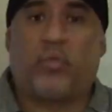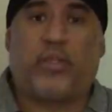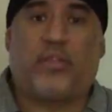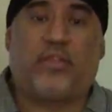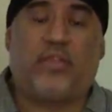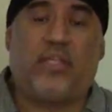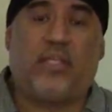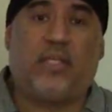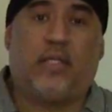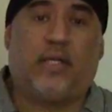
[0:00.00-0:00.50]

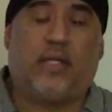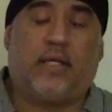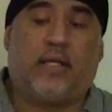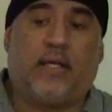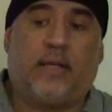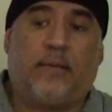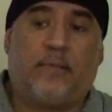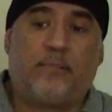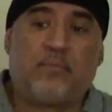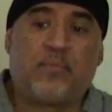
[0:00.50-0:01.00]
with
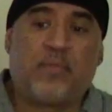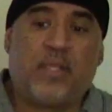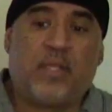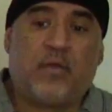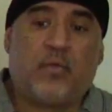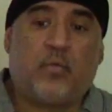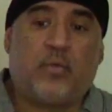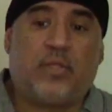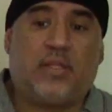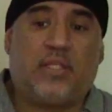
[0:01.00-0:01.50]
the
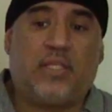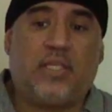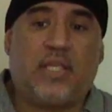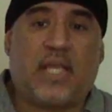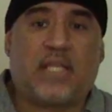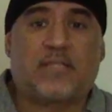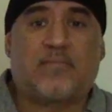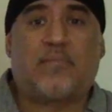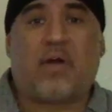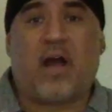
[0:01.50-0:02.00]

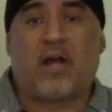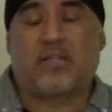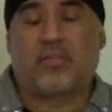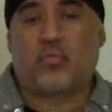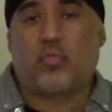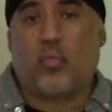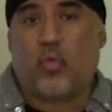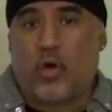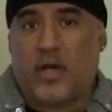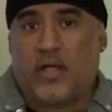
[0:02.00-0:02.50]

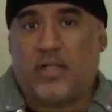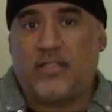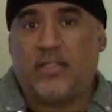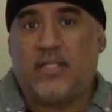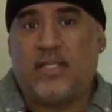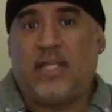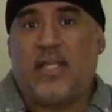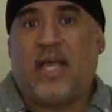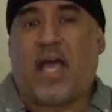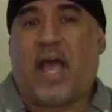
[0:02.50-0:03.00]
Xbox One.
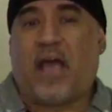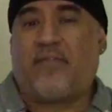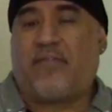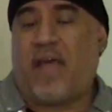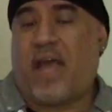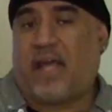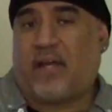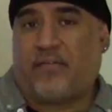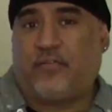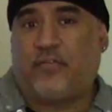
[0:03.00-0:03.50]
I've
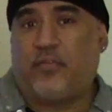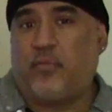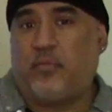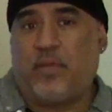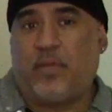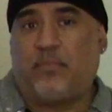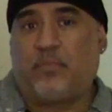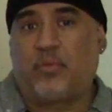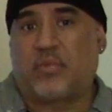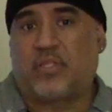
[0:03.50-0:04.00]
had a few
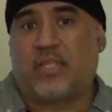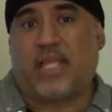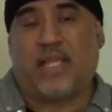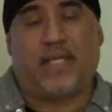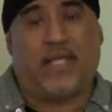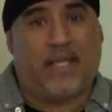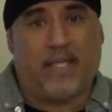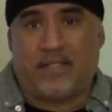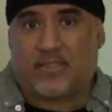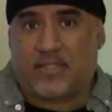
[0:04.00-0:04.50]
people
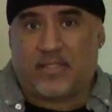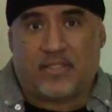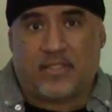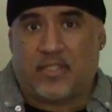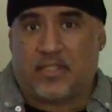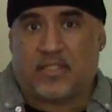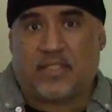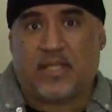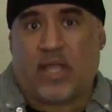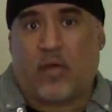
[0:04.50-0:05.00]
saying it's
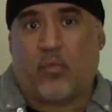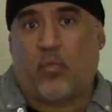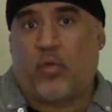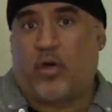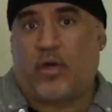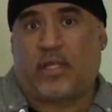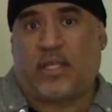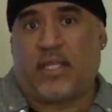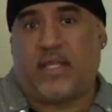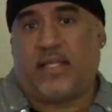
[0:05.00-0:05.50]
just not
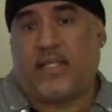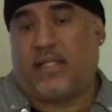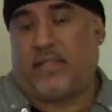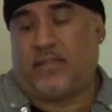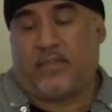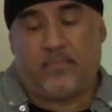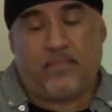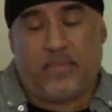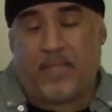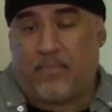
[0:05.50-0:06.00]
working.
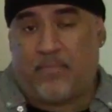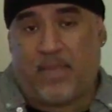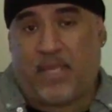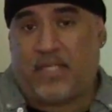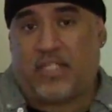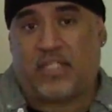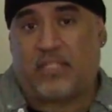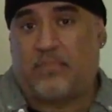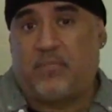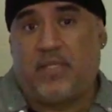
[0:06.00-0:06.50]
It
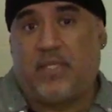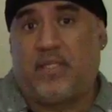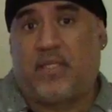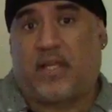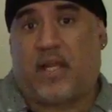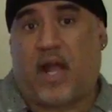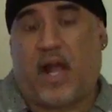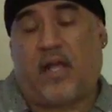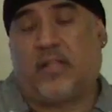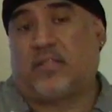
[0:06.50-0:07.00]
may just be the
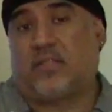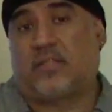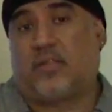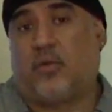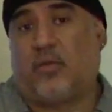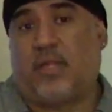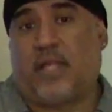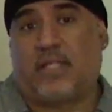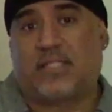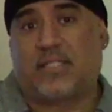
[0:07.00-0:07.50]

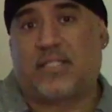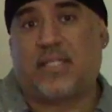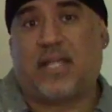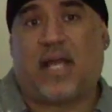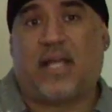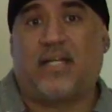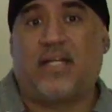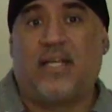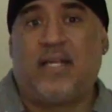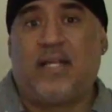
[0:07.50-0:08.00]
console that's
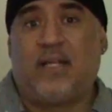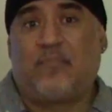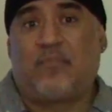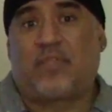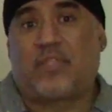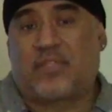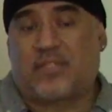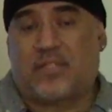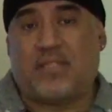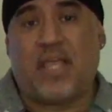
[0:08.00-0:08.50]
not
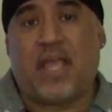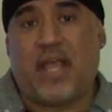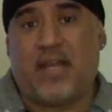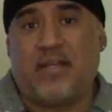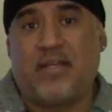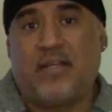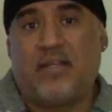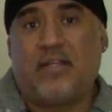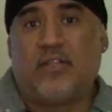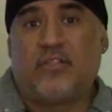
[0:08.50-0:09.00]

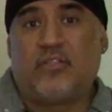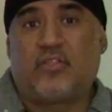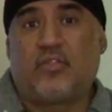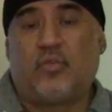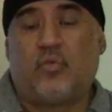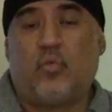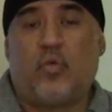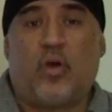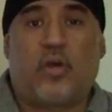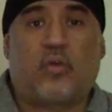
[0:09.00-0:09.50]
set
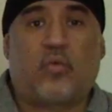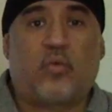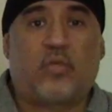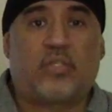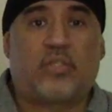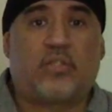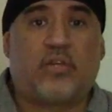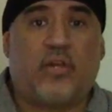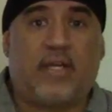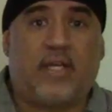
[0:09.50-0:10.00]
to work
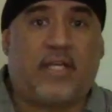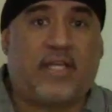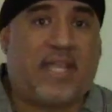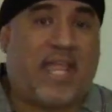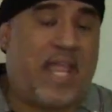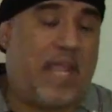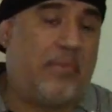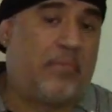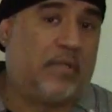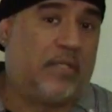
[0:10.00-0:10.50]
with certain
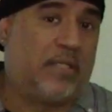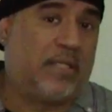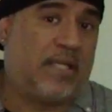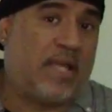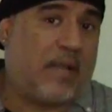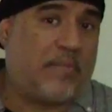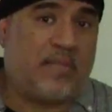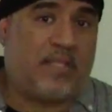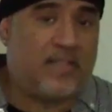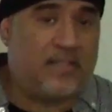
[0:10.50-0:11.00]

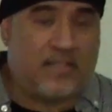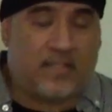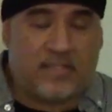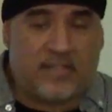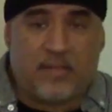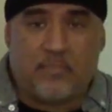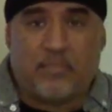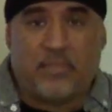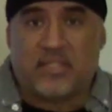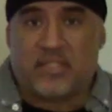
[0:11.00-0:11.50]
cabling. I mean, the
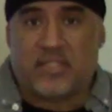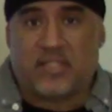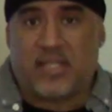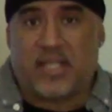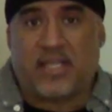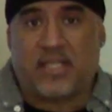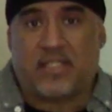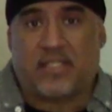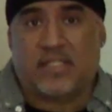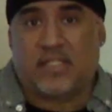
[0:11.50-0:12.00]
simplest
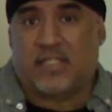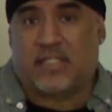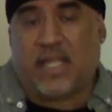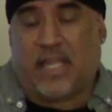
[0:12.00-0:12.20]
thing is just